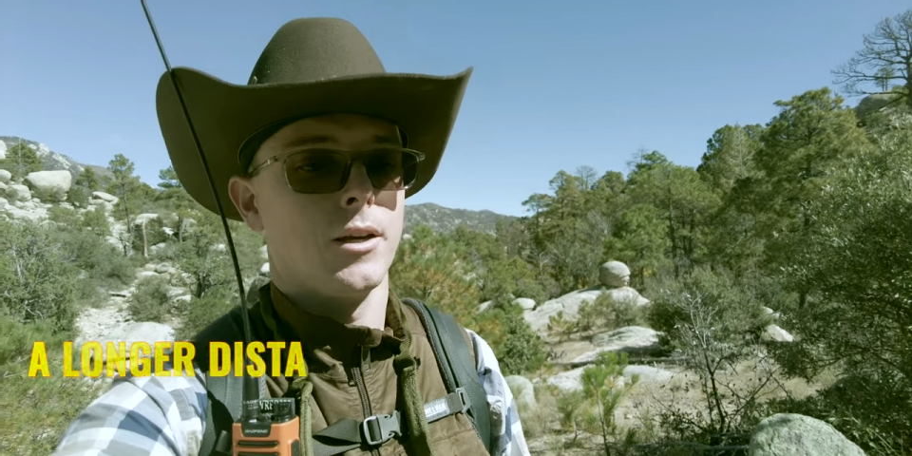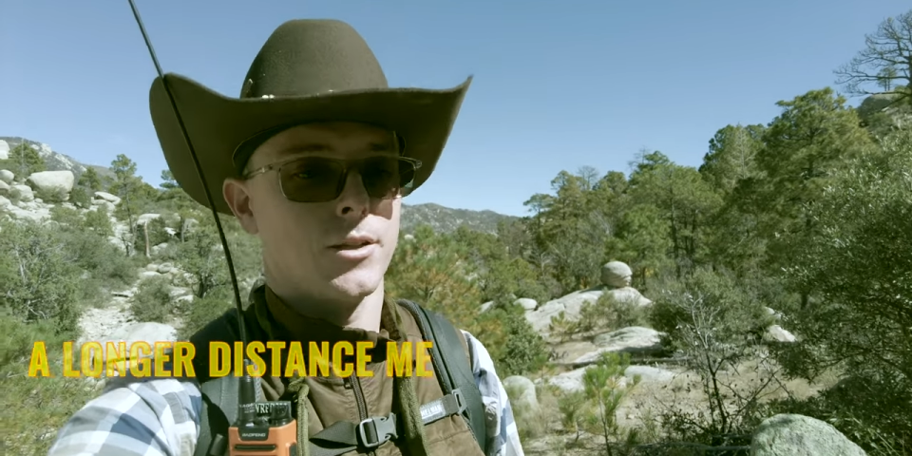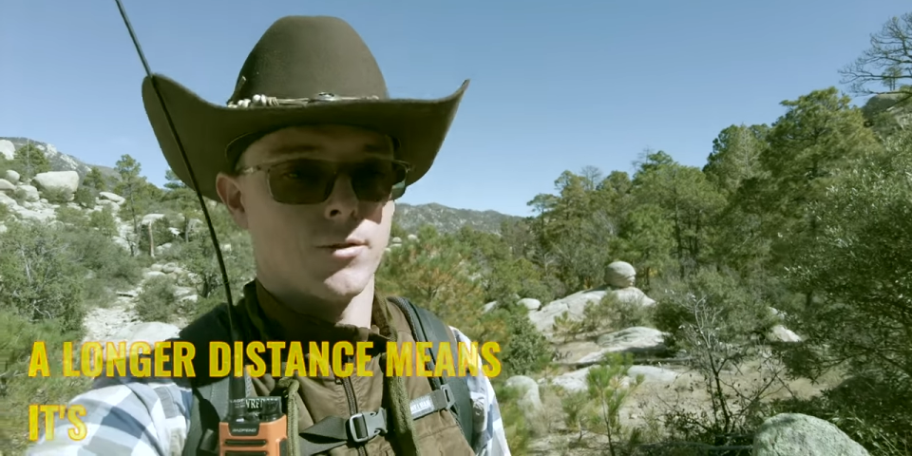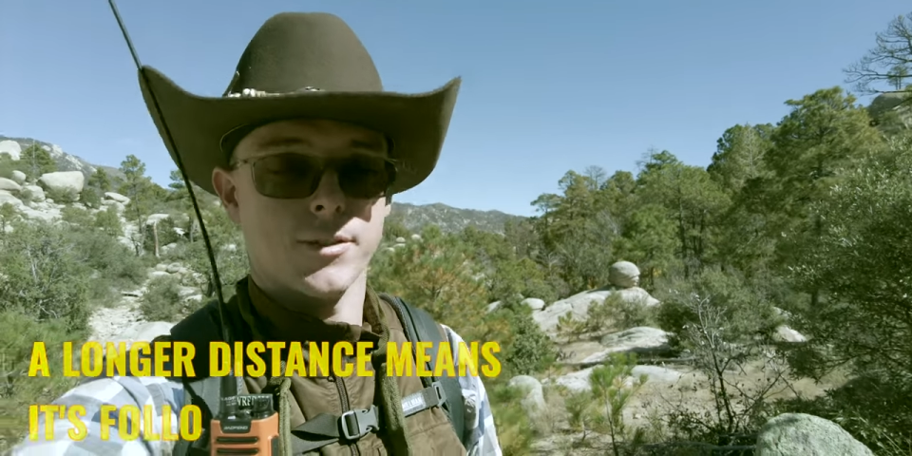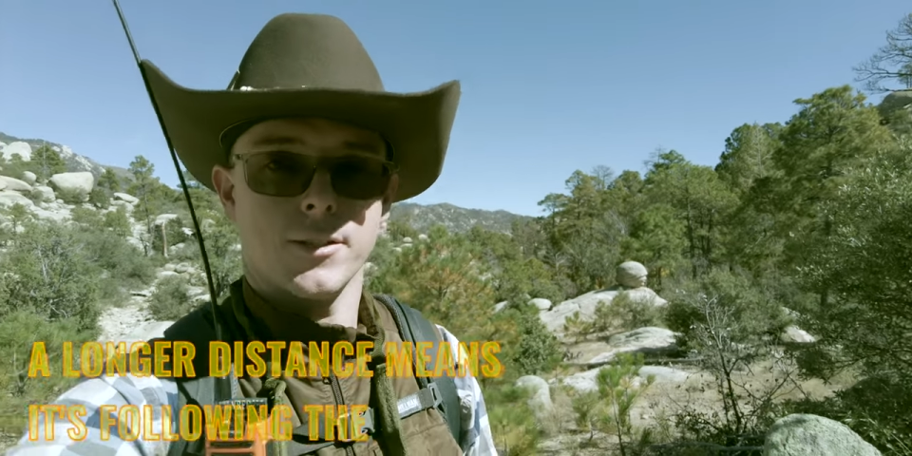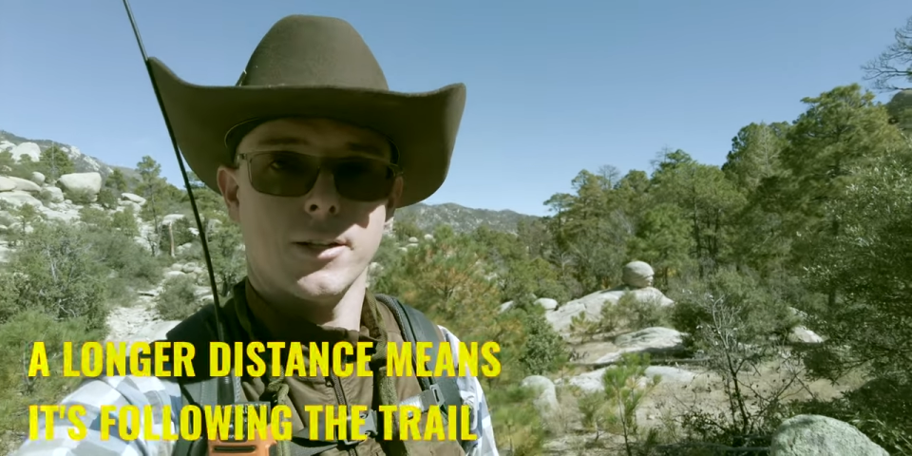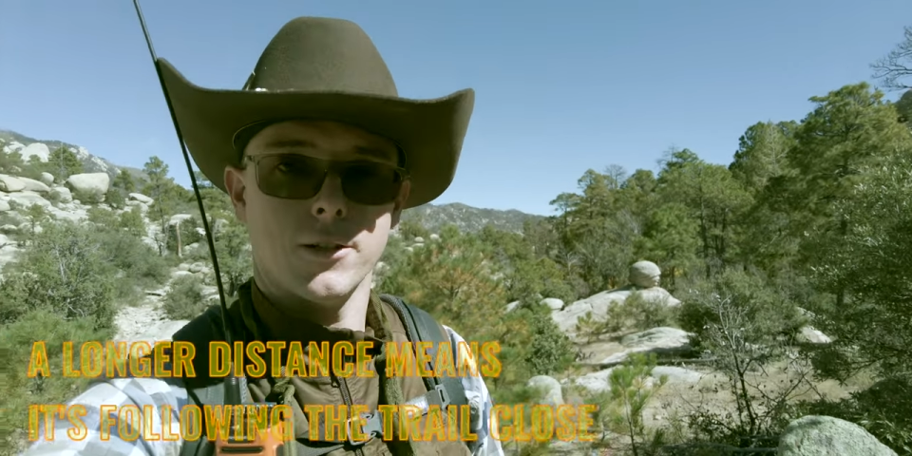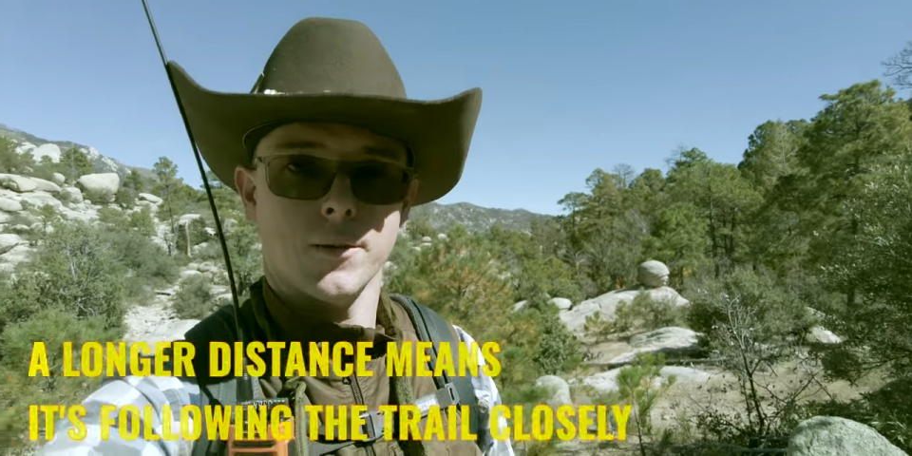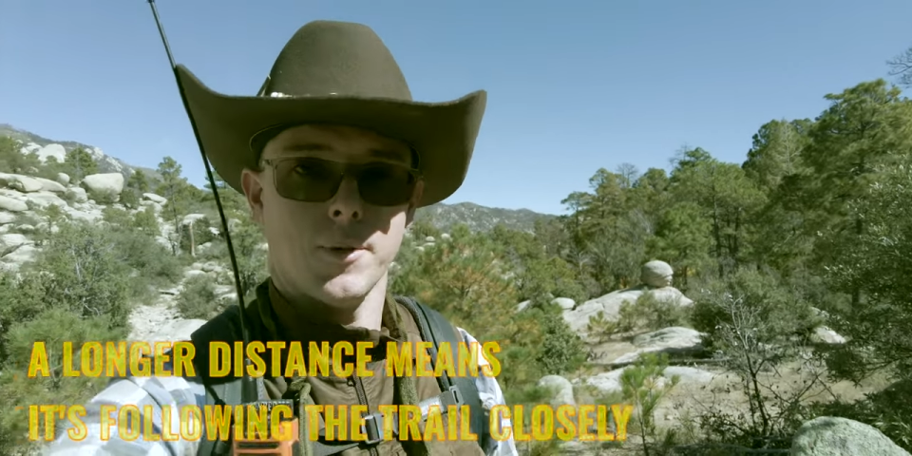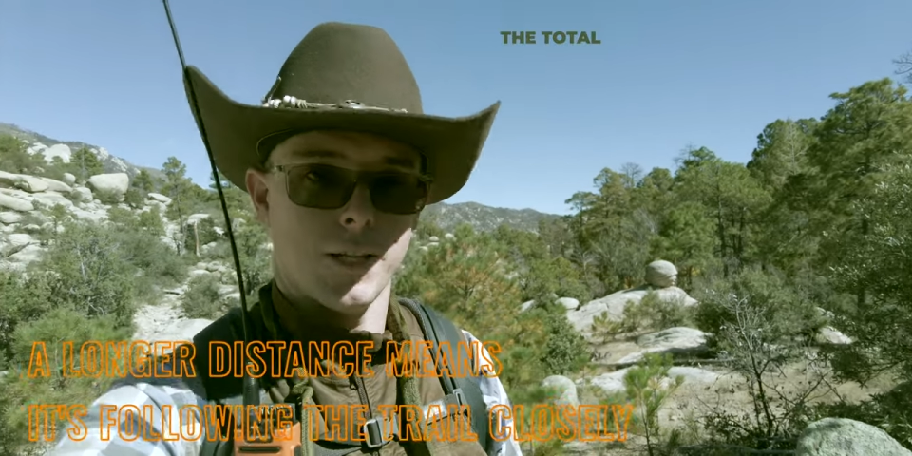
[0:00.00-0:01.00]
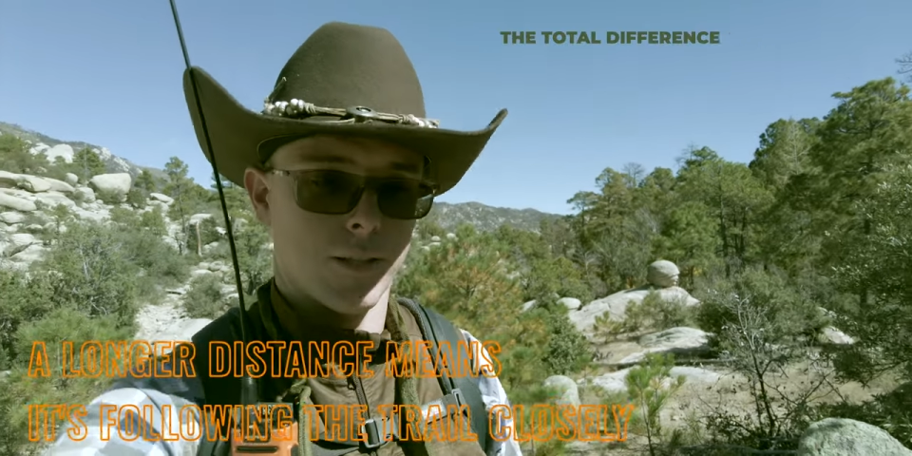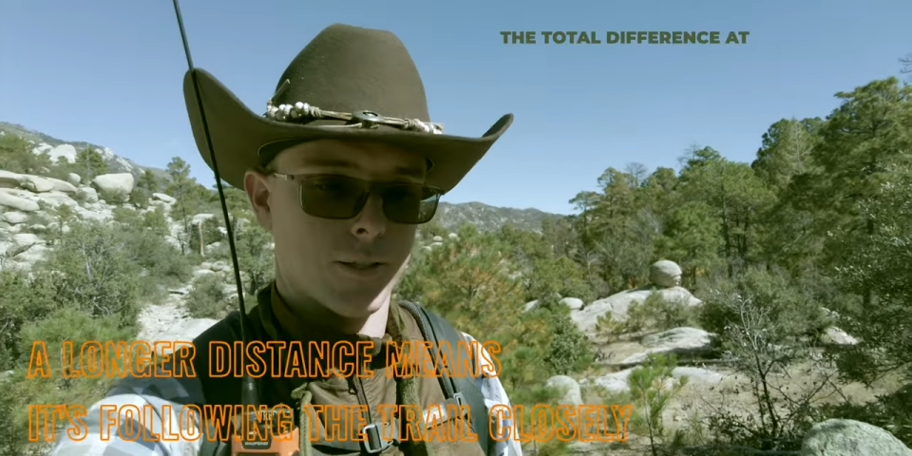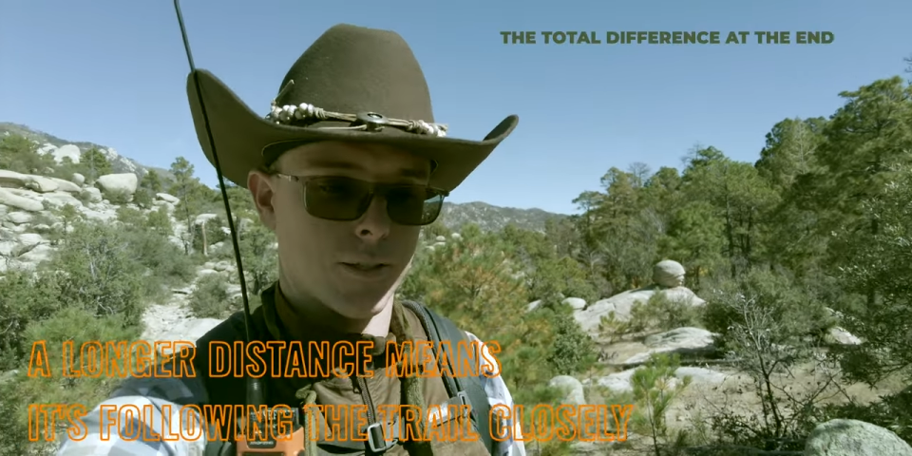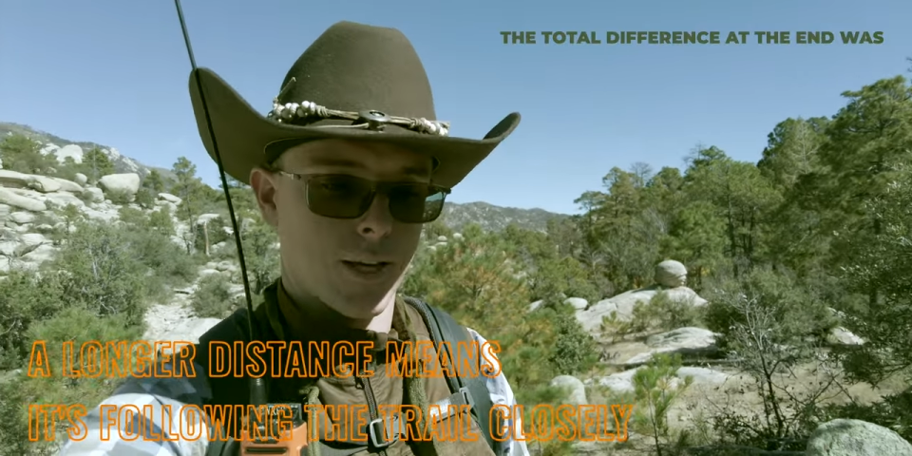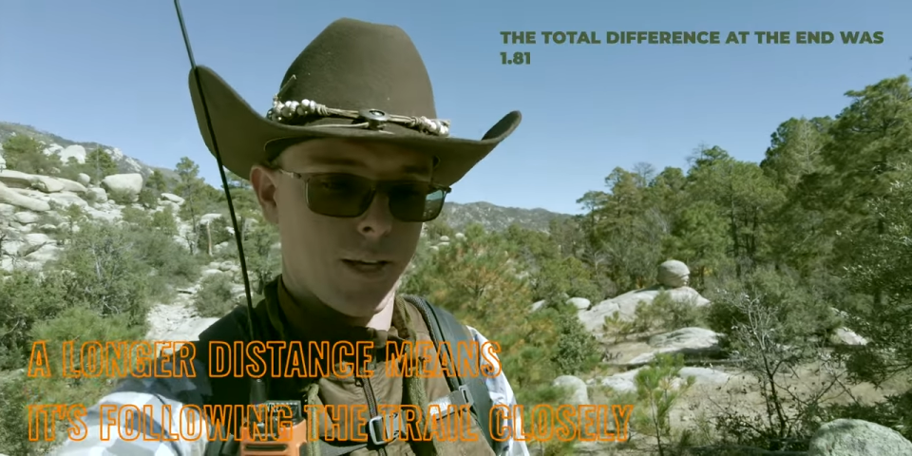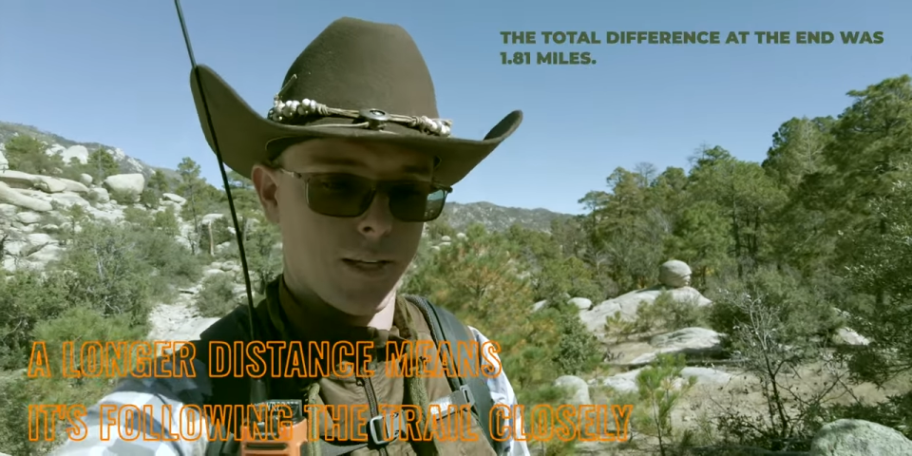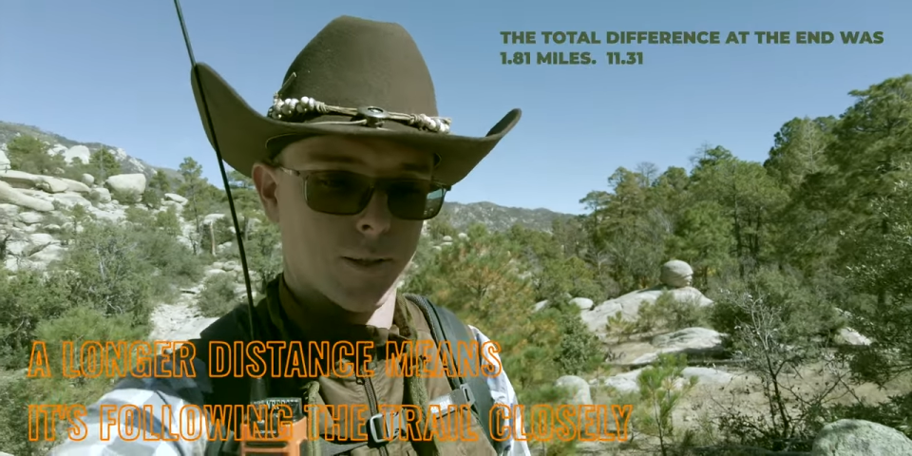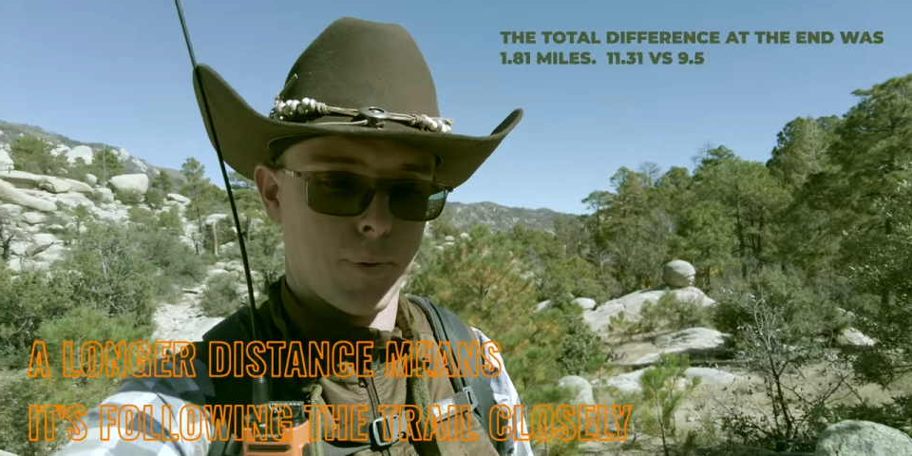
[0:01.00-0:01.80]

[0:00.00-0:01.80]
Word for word: So what's telling me is that it's